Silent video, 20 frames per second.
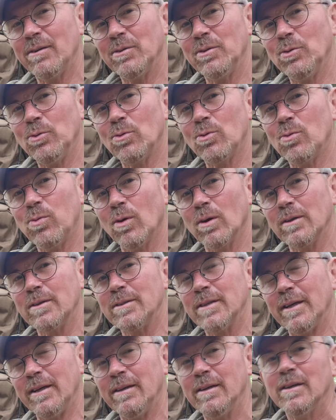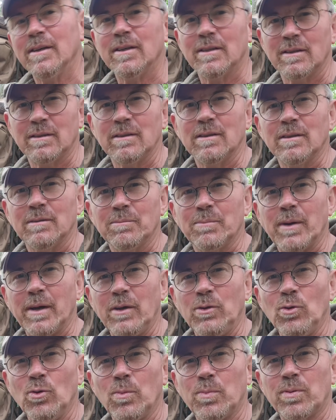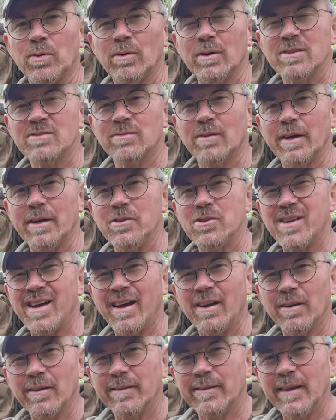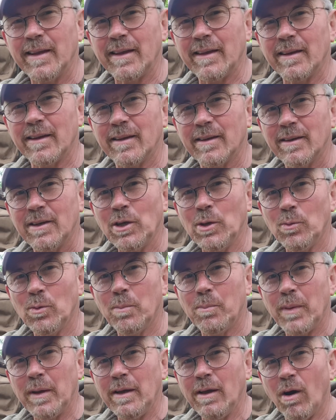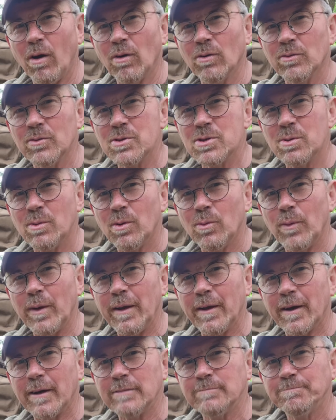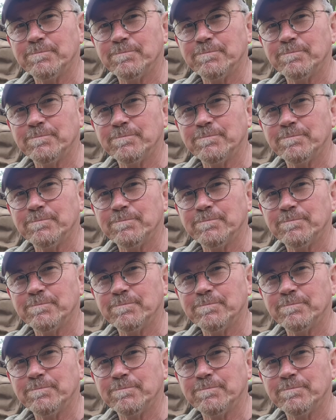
and your quality in your price range, and I think you would be onto a winner.